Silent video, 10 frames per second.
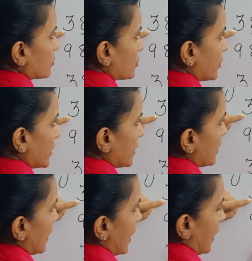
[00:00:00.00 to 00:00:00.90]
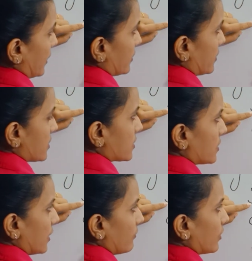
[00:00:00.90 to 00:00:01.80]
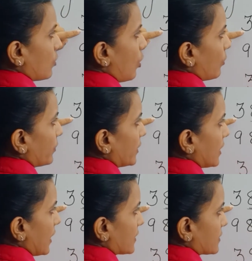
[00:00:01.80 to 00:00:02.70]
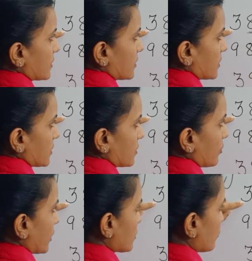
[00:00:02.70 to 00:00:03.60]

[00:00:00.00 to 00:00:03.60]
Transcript: 3. And this 3 we copy as it is. Okay, so